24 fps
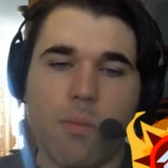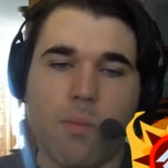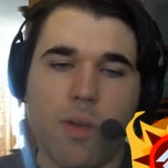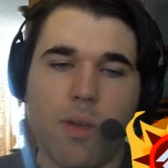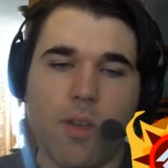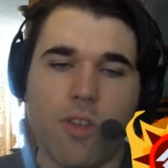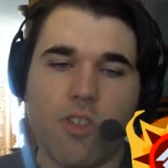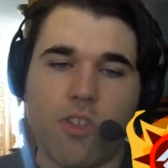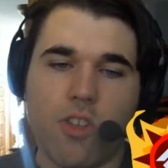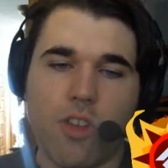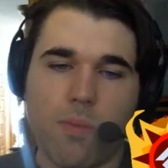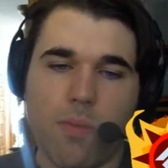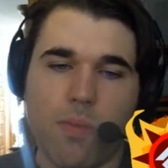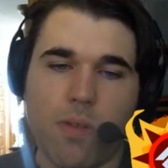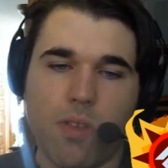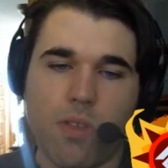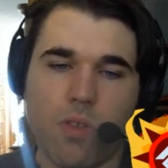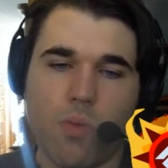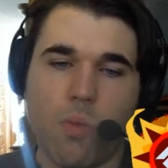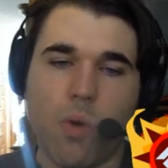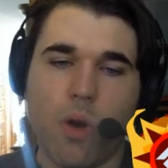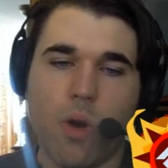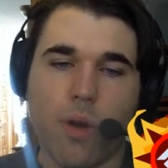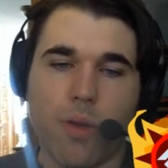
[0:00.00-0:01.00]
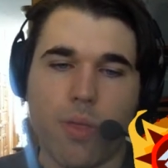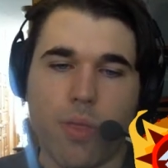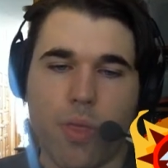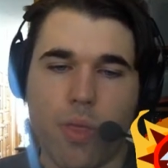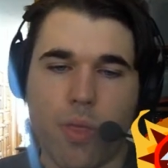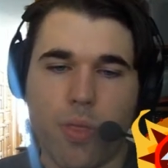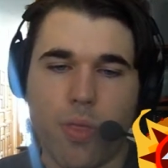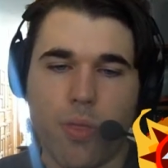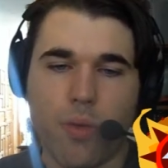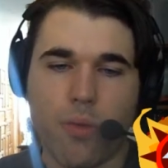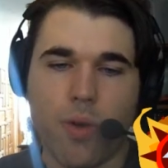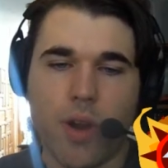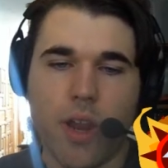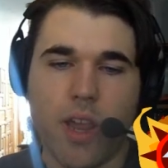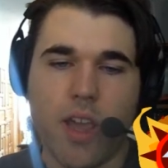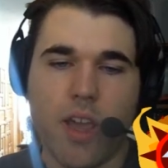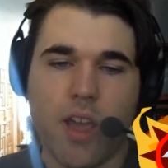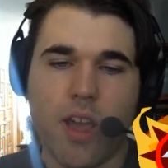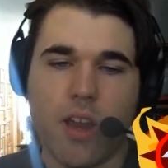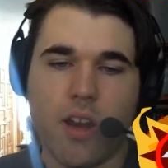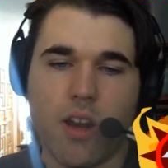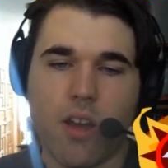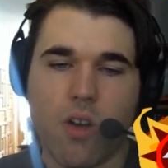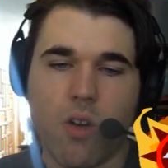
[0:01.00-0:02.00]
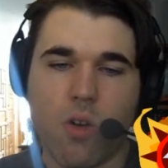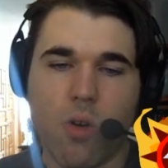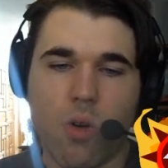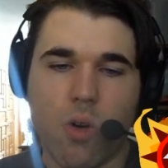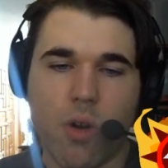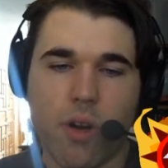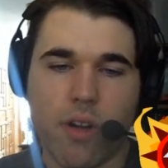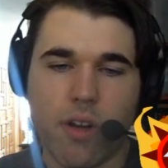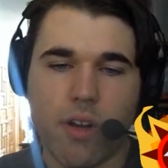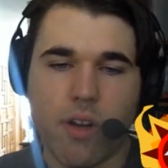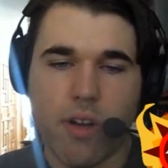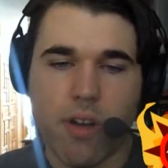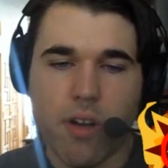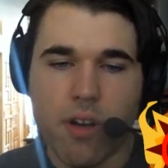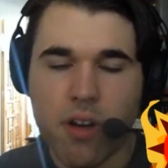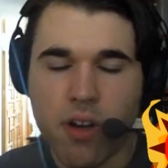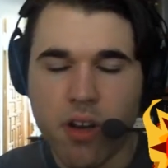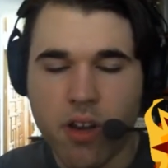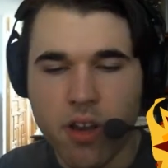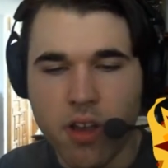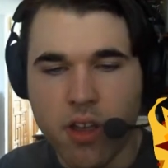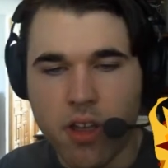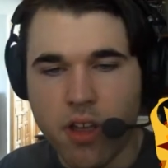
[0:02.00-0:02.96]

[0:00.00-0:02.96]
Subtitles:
Bishop is worth 3.25.